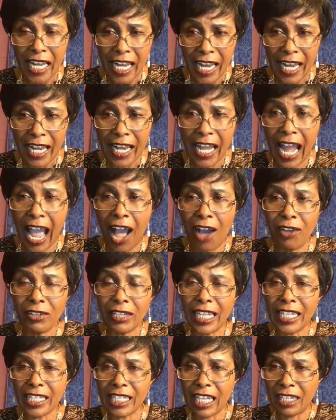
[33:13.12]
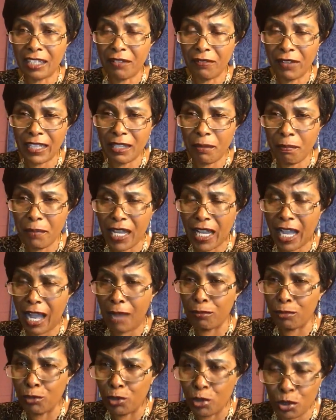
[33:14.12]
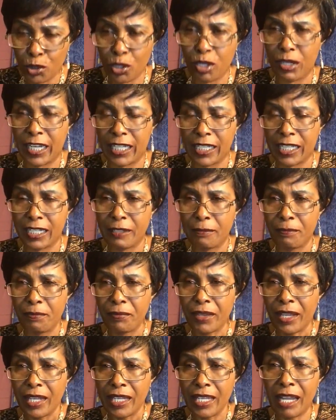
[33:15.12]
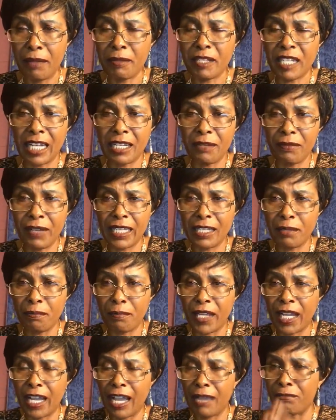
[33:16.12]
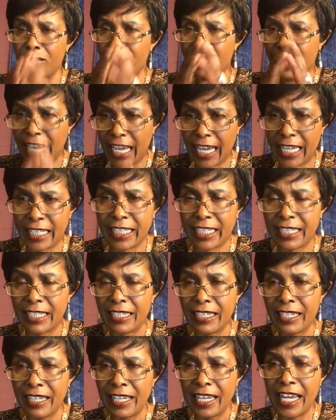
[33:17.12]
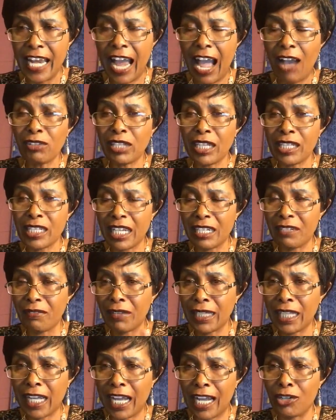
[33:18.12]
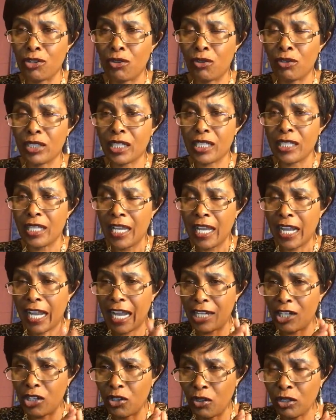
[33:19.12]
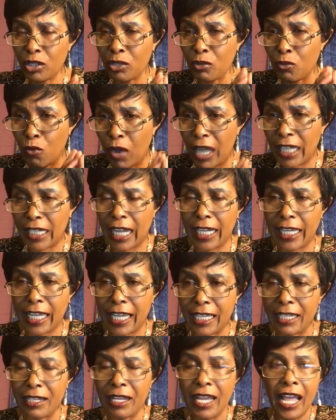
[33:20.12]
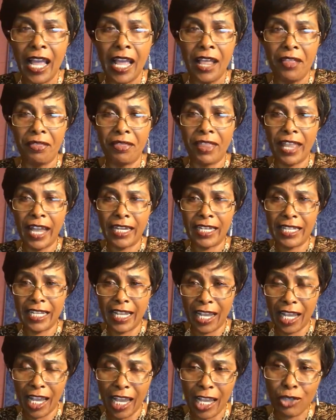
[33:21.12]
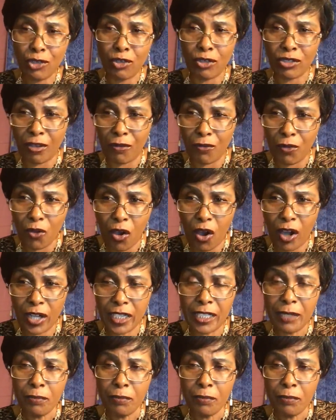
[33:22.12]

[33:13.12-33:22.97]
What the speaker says: Now the certificate became useless. The certificate became dead. Now the certificate cannot work again. And then the angels of God